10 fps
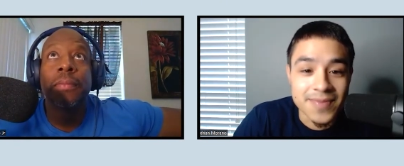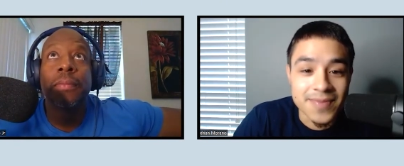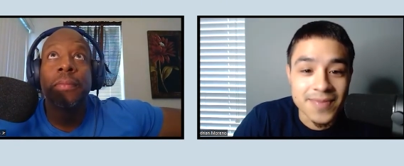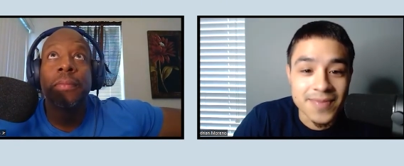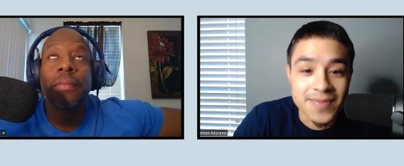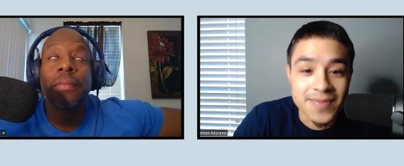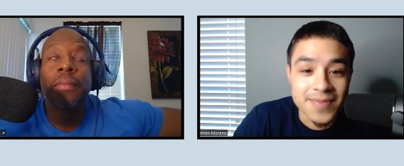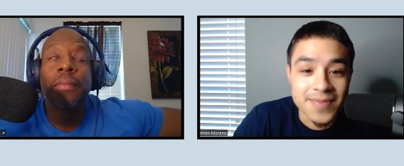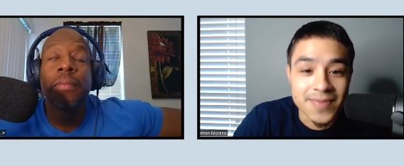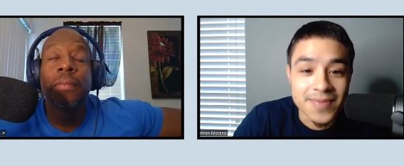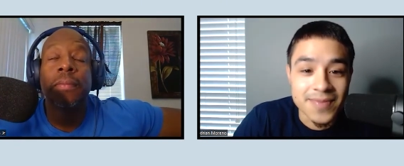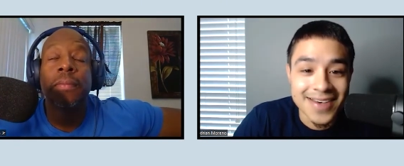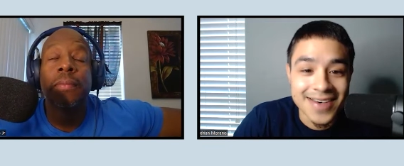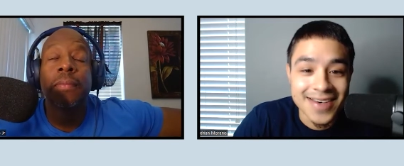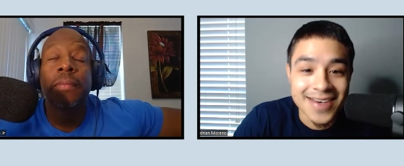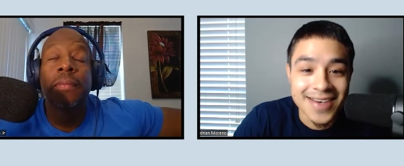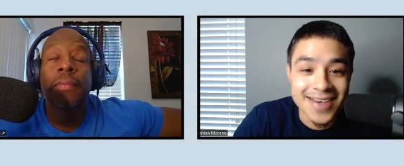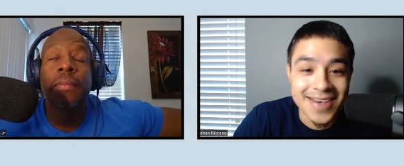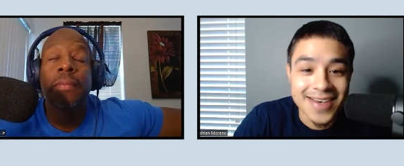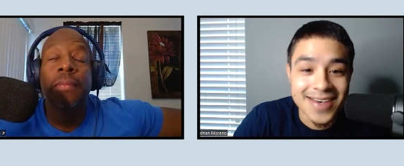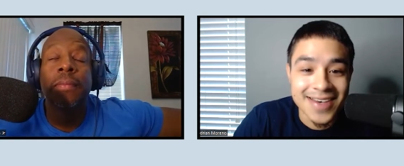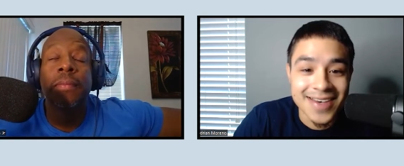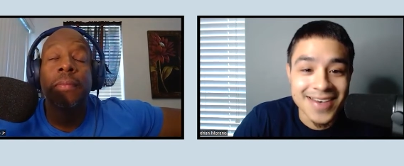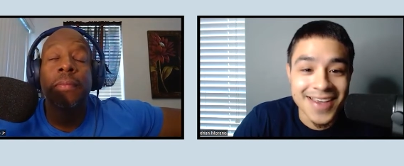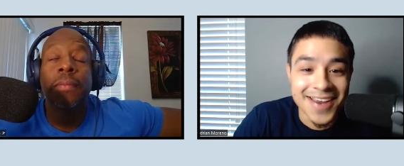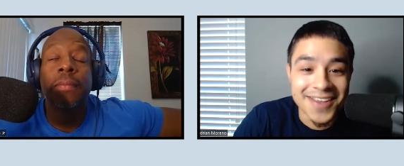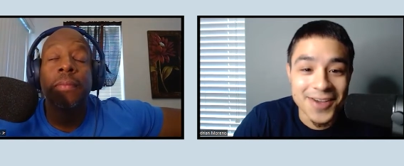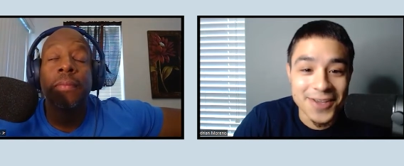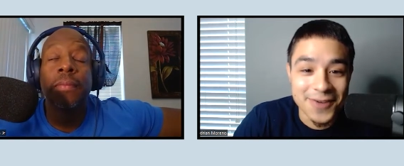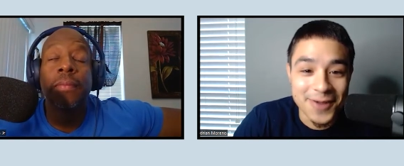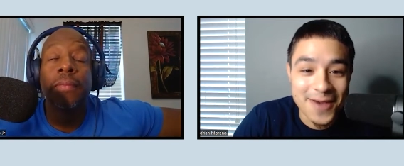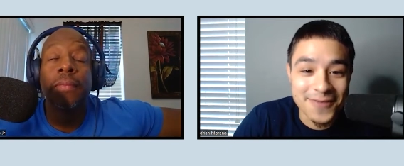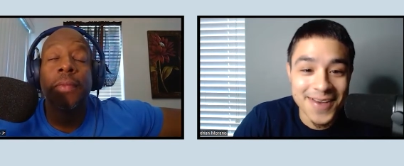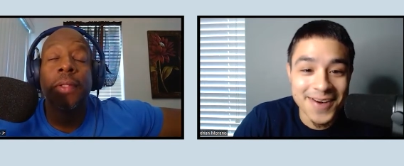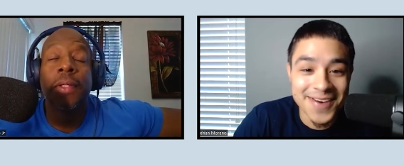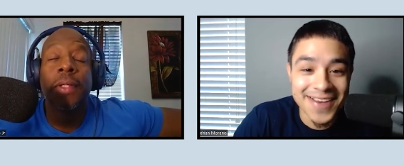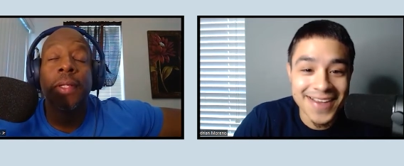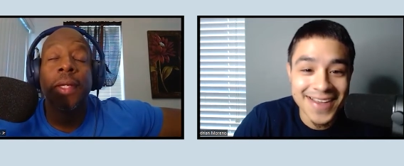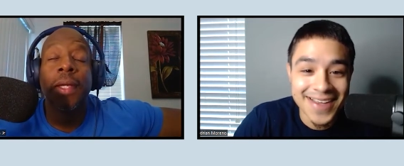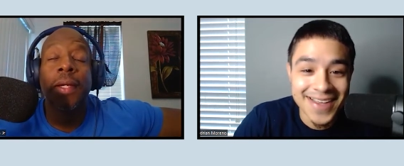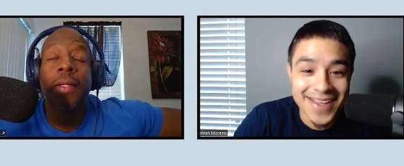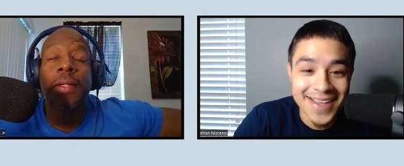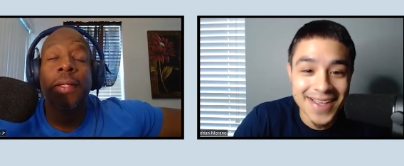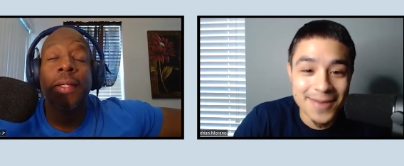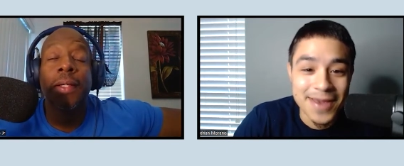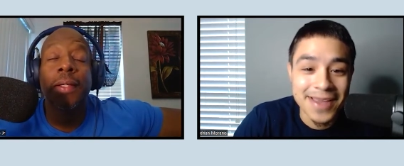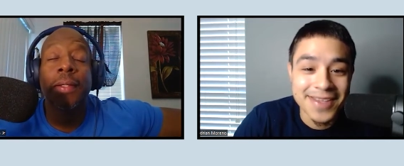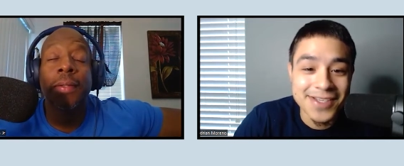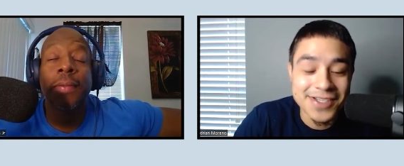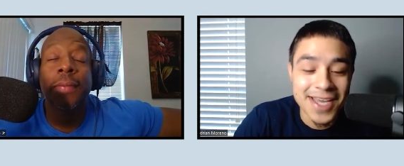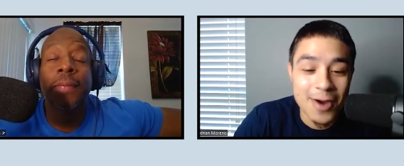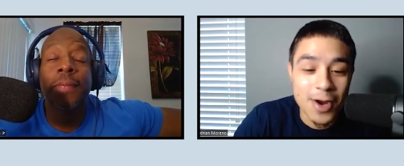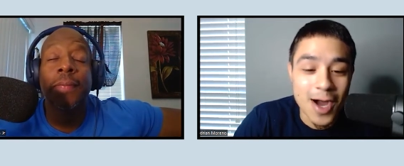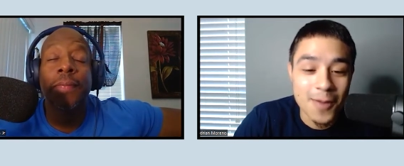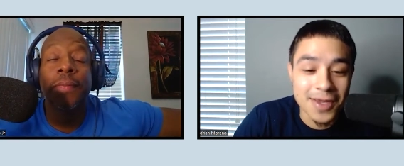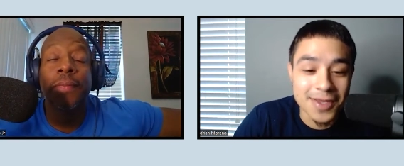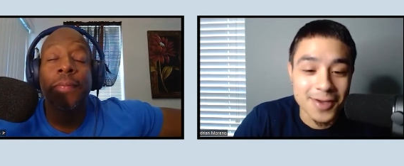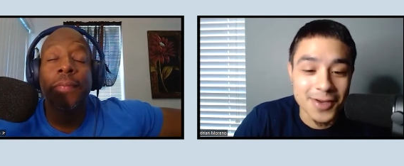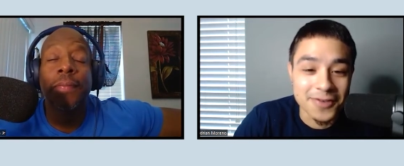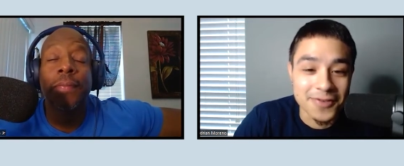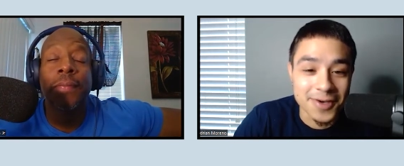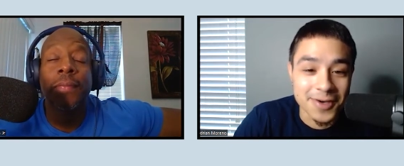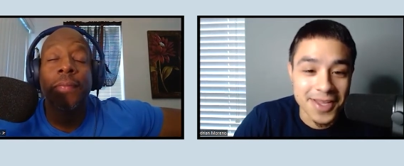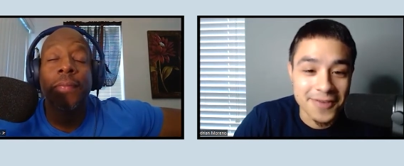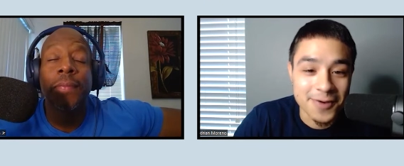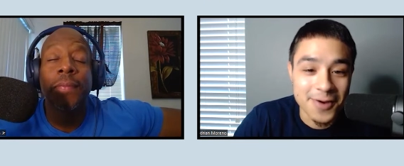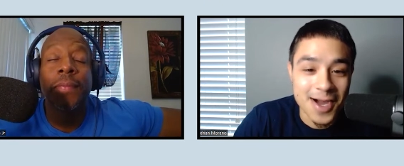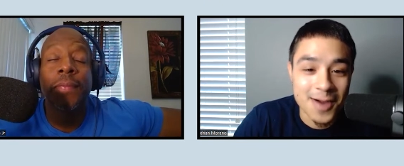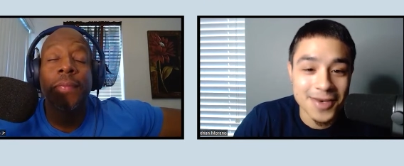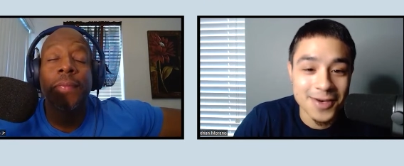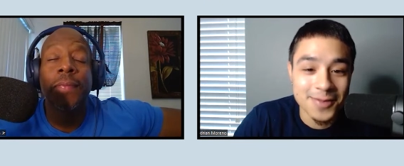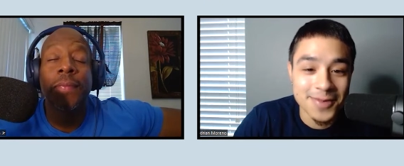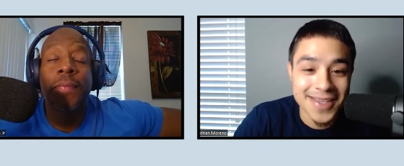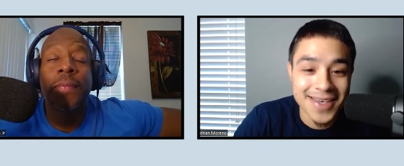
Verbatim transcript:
Speaker 1: Eyelids down. There you go. You feel that fluttering? Yeah, yeah. Pay attention to how calming it starts to feel. Does that feel calm a little bit?